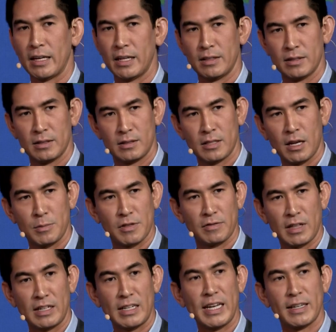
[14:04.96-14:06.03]
in terms of
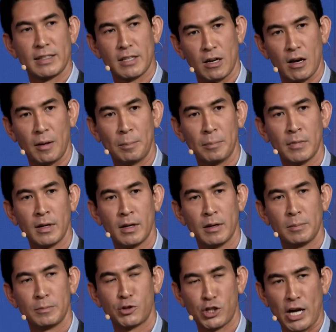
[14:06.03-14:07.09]
the near term
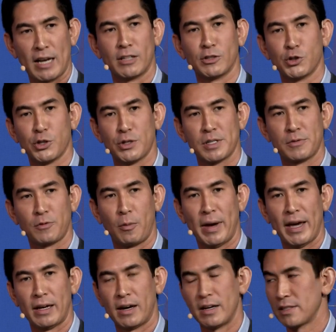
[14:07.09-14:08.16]
challenges from
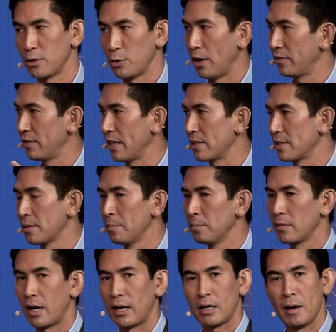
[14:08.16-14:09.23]
AI. So you have things
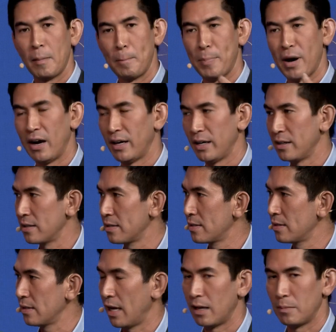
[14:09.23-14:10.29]
like
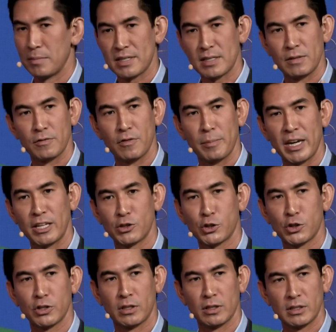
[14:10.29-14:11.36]
bias and
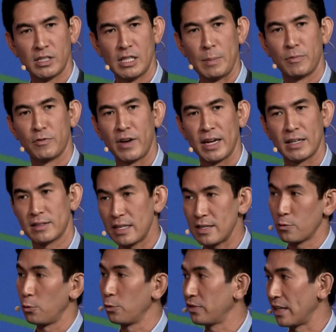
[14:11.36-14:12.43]
misinformation, deep fakes. These
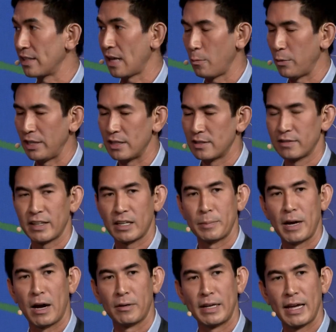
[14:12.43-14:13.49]
are all things that we need to think
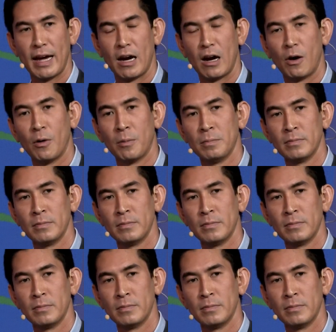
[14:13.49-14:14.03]
about now.